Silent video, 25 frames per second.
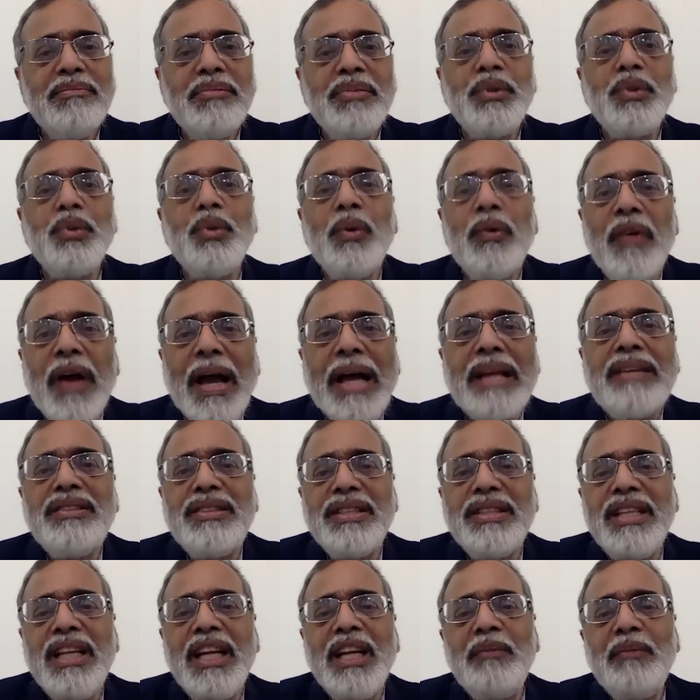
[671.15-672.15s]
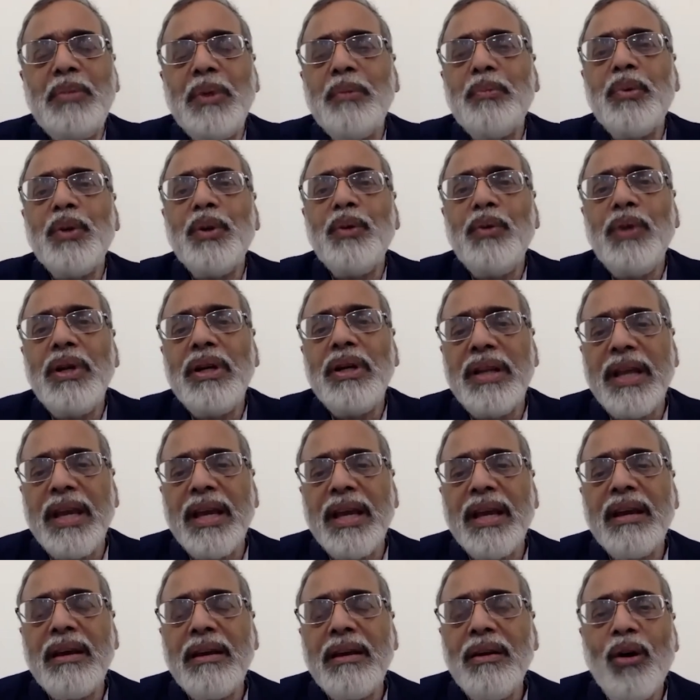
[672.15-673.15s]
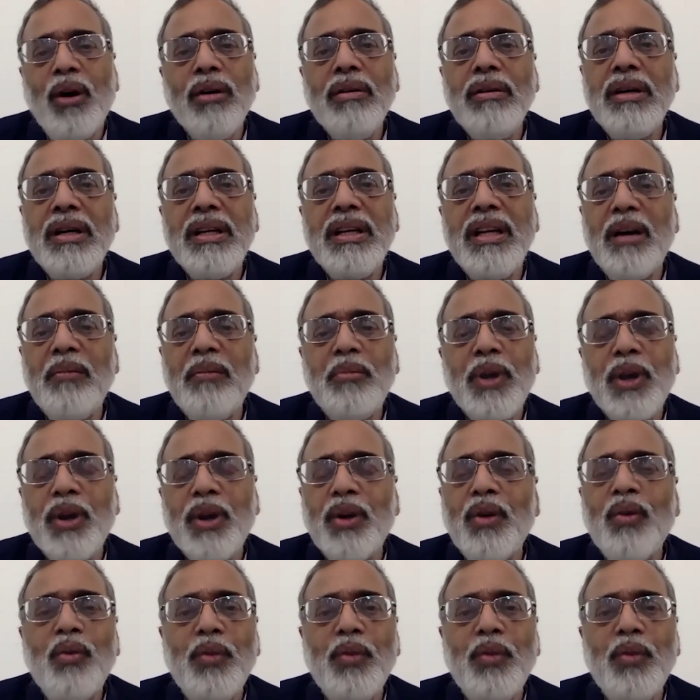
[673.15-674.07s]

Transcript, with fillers: to vaccinate people will take longer number of